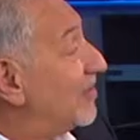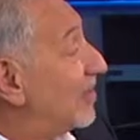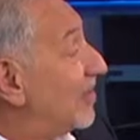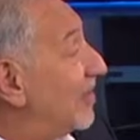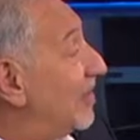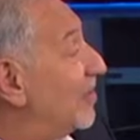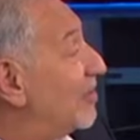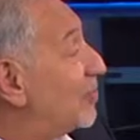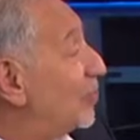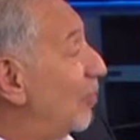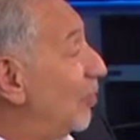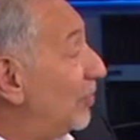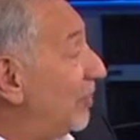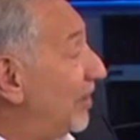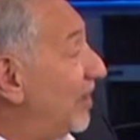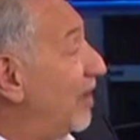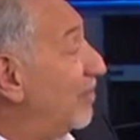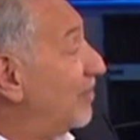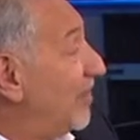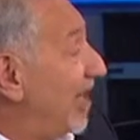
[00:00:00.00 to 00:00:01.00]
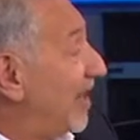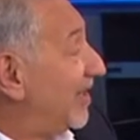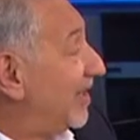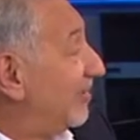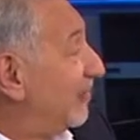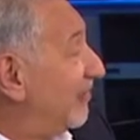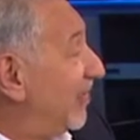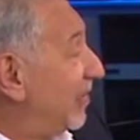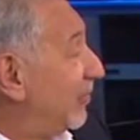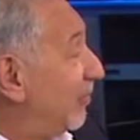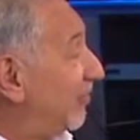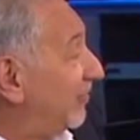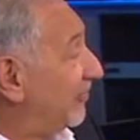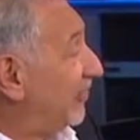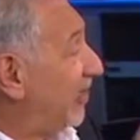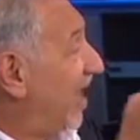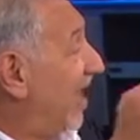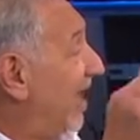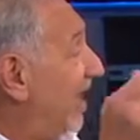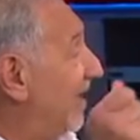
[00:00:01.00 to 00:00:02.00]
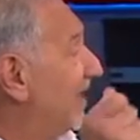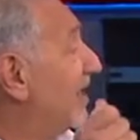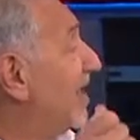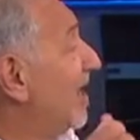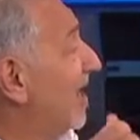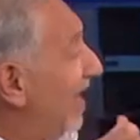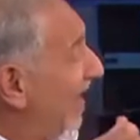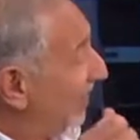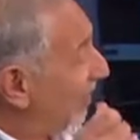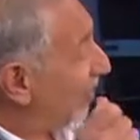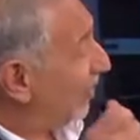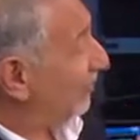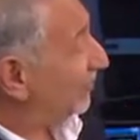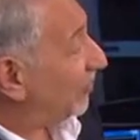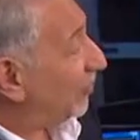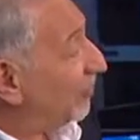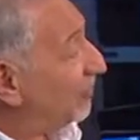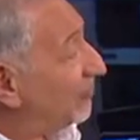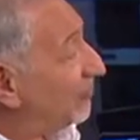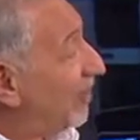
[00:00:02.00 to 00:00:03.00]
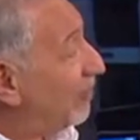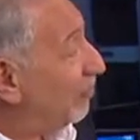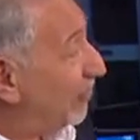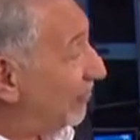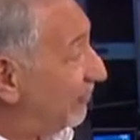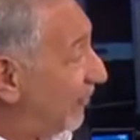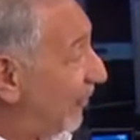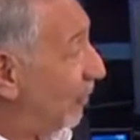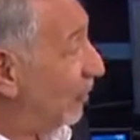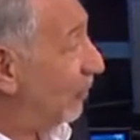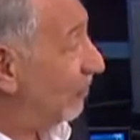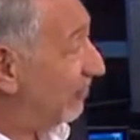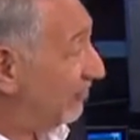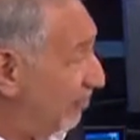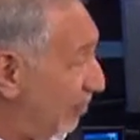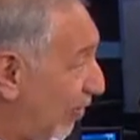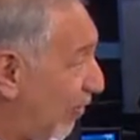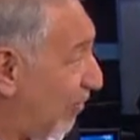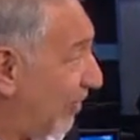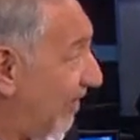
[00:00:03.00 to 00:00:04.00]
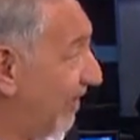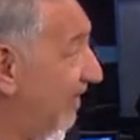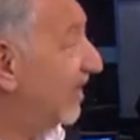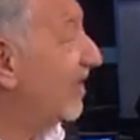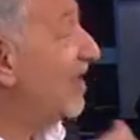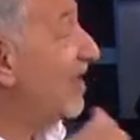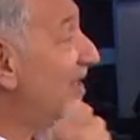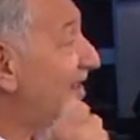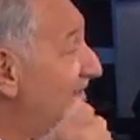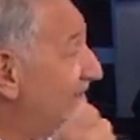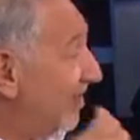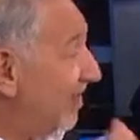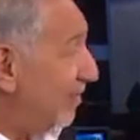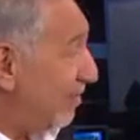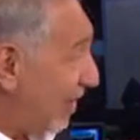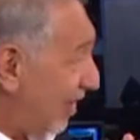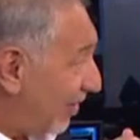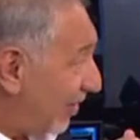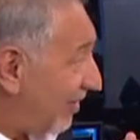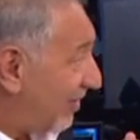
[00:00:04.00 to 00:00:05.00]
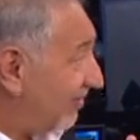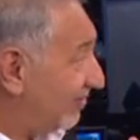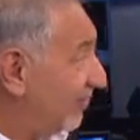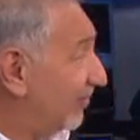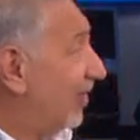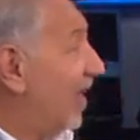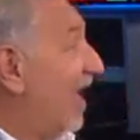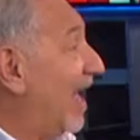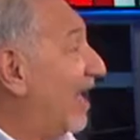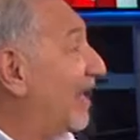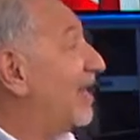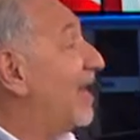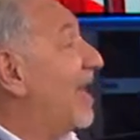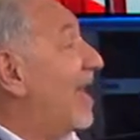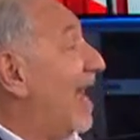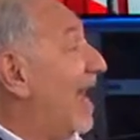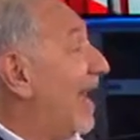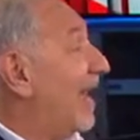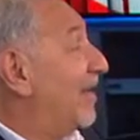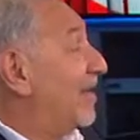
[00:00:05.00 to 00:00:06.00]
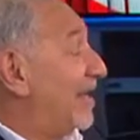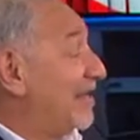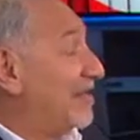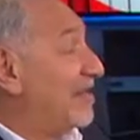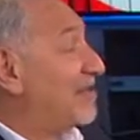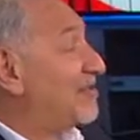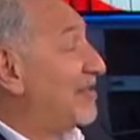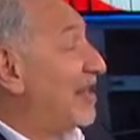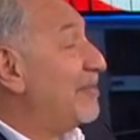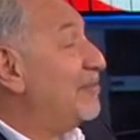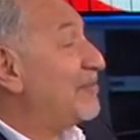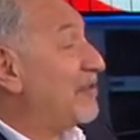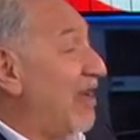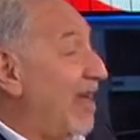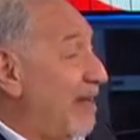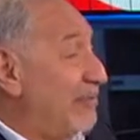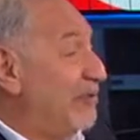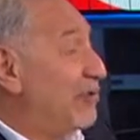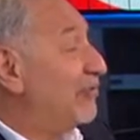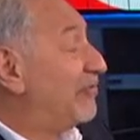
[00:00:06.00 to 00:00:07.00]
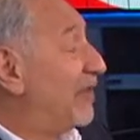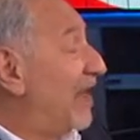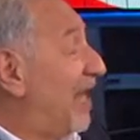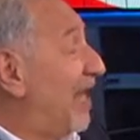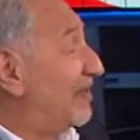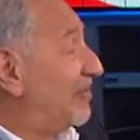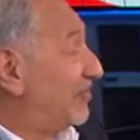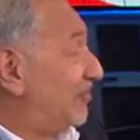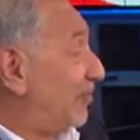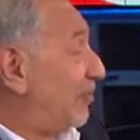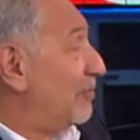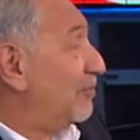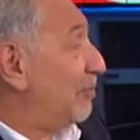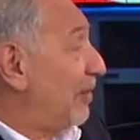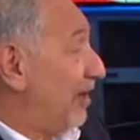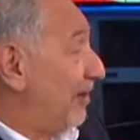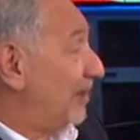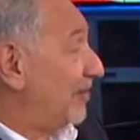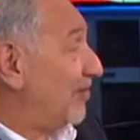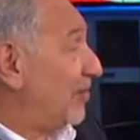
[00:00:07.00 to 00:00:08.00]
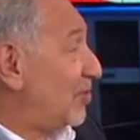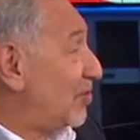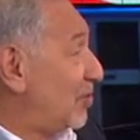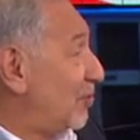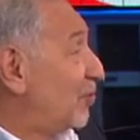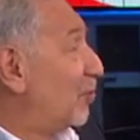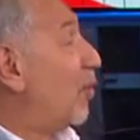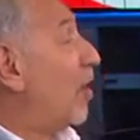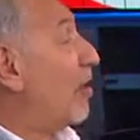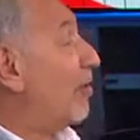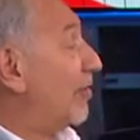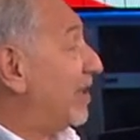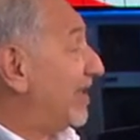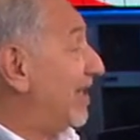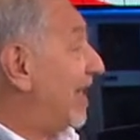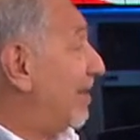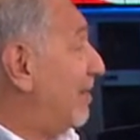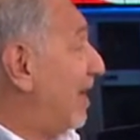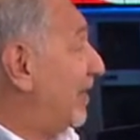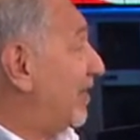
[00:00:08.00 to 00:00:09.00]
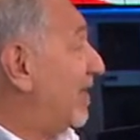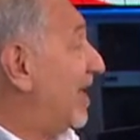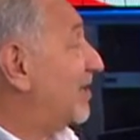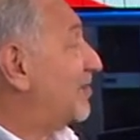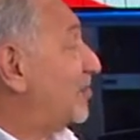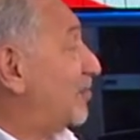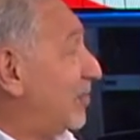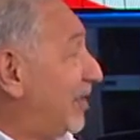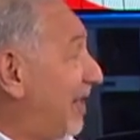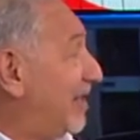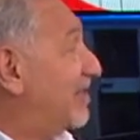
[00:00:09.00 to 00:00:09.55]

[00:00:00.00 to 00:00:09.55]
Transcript: that he's holding up that Confederate flag and also a separate photo of burning the American flag, and at the same time you've got certain politicians who already came out yesterday